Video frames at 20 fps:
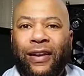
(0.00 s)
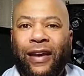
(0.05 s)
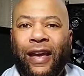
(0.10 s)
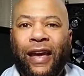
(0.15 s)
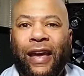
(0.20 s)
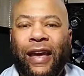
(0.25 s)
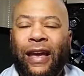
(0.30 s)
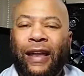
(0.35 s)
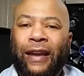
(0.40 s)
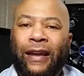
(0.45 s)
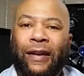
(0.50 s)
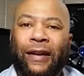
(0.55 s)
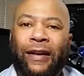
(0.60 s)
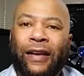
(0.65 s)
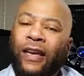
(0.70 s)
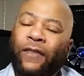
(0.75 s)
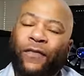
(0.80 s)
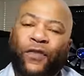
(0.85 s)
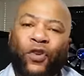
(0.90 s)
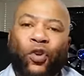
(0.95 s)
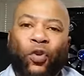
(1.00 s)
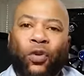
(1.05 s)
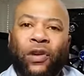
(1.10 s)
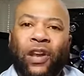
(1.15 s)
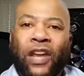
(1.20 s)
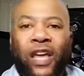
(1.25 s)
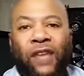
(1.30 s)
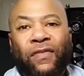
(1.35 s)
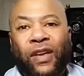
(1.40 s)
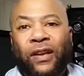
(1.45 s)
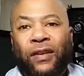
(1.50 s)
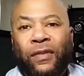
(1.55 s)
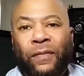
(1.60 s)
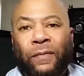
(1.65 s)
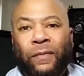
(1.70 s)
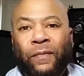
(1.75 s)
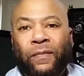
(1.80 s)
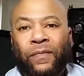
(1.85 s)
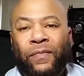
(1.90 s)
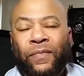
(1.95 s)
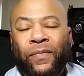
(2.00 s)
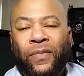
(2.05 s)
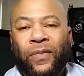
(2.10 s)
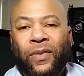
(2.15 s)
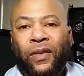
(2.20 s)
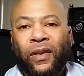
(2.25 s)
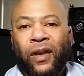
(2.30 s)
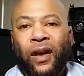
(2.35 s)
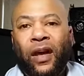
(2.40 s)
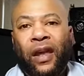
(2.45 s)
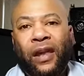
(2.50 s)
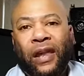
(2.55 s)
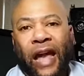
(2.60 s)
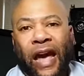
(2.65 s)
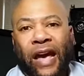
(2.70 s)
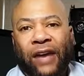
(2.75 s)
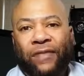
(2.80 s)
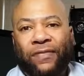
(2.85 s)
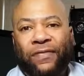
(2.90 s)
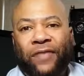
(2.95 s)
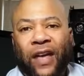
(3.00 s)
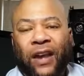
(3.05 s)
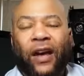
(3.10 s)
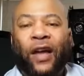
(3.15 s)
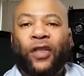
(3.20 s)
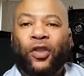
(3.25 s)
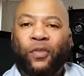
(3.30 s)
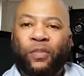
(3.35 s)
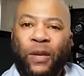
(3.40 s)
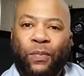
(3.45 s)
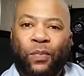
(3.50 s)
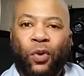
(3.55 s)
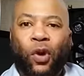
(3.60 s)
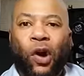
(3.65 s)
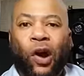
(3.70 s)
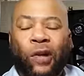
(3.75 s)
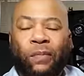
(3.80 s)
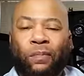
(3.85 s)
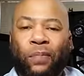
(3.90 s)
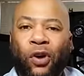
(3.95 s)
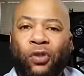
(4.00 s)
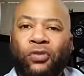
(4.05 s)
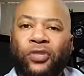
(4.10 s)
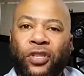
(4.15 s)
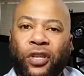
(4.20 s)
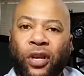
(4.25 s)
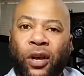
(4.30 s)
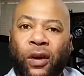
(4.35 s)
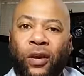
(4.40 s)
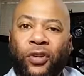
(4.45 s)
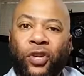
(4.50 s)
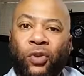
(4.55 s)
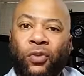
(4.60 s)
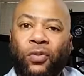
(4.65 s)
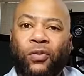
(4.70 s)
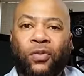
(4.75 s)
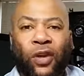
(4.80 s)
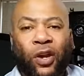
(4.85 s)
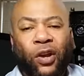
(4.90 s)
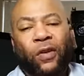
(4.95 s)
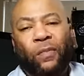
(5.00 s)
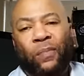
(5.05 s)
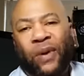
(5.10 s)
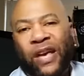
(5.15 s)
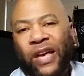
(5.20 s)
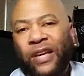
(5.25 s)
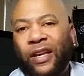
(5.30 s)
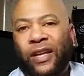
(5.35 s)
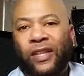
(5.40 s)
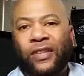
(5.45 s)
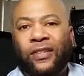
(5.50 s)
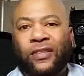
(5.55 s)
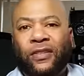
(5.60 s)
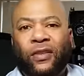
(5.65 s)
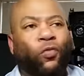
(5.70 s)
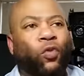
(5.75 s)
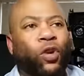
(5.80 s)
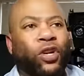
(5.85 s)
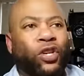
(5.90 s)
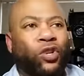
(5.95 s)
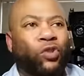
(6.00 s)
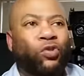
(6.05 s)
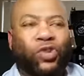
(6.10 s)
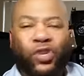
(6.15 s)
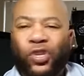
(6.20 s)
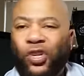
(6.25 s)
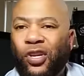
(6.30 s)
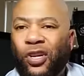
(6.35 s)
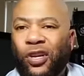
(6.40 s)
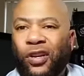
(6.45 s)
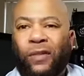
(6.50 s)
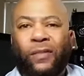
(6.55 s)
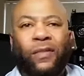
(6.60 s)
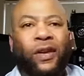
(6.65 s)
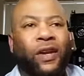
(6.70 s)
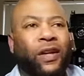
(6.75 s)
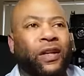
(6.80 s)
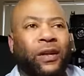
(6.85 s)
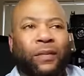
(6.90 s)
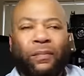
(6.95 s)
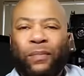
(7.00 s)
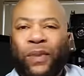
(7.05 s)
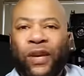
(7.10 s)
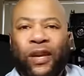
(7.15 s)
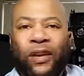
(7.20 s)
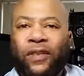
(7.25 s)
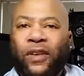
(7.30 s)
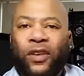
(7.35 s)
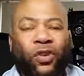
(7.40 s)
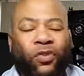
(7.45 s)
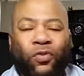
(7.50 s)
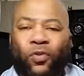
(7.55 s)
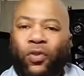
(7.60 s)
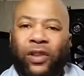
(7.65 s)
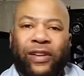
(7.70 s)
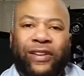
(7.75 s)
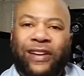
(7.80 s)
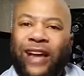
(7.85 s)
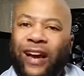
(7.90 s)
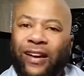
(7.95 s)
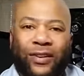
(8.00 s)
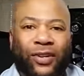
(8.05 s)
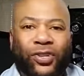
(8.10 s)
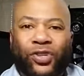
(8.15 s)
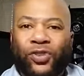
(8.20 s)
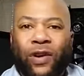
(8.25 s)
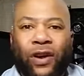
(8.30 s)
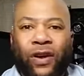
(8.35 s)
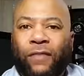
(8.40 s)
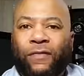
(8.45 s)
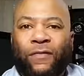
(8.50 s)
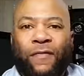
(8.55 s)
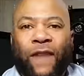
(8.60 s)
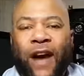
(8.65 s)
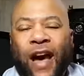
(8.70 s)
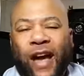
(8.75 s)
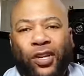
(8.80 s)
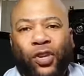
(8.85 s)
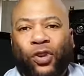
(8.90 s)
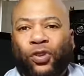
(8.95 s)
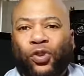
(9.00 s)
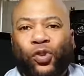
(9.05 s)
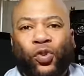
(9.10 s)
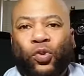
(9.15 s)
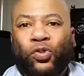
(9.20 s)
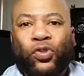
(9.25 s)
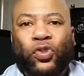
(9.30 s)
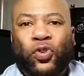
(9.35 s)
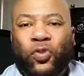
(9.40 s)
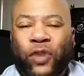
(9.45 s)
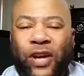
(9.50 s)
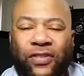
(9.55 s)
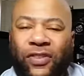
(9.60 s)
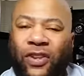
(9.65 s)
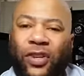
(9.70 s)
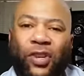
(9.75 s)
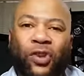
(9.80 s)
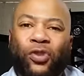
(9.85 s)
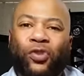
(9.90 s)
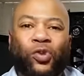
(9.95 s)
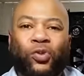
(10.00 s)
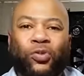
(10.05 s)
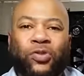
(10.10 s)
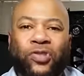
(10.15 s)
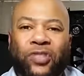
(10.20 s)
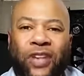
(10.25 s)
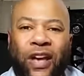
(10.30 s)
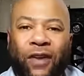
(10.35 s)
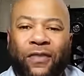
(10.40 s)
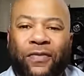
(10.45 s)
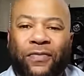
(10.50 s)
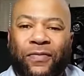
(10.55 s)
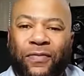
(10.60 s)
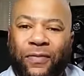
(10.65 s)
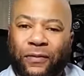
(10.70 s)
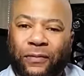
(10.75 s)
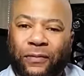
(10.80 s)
And uh, if you're living a life that other people are imposing on you, their opinions and what you should and be, then you're really not going to find your true strength and your true self.